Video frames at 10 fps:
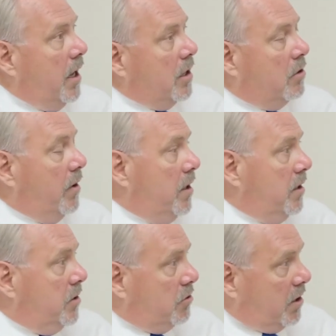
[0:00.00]
at
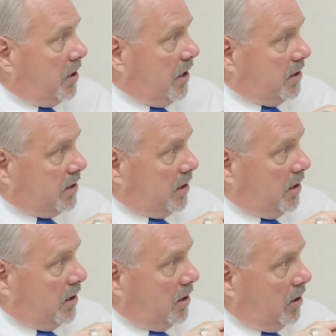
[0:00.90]
accredited drug
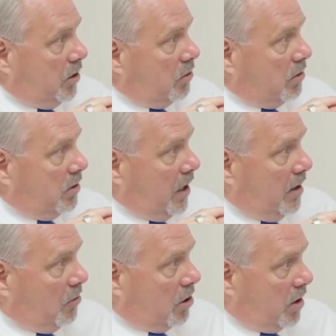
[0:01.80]
testing, your
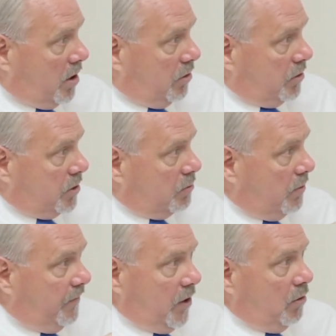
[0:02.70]
MROs
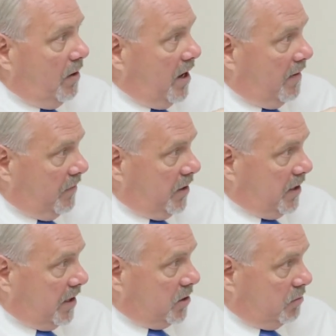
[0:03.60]
review every
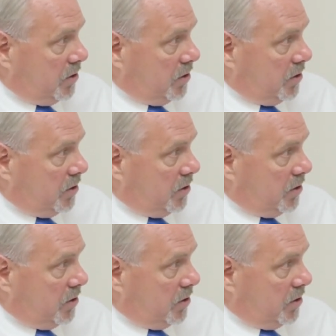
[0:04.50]
test